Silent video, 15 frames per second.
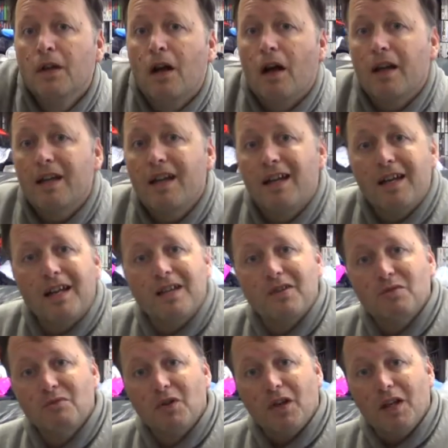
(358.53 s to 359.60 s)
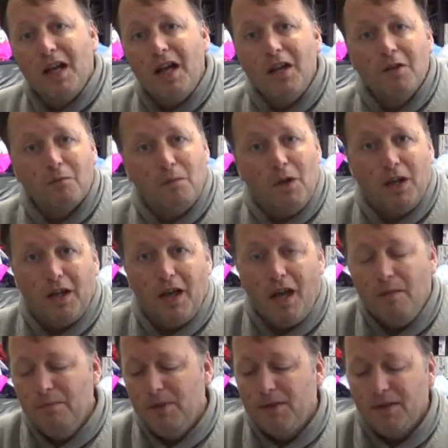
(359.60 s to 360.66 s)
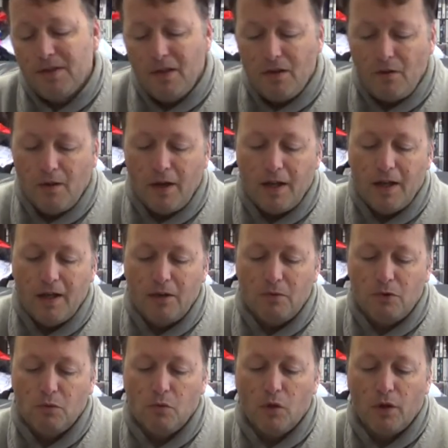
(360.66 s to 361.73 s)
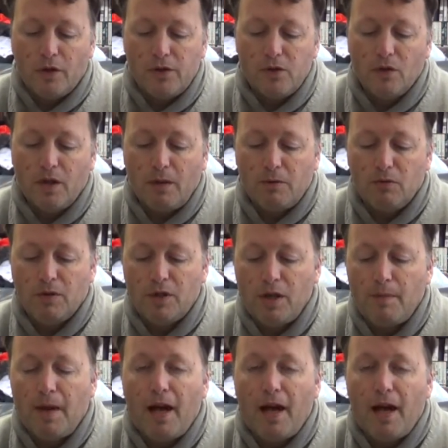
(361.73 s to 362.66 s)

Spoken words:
I can't get it to work in any of my cabs. The only way I can get it to work is hook it up to a jammer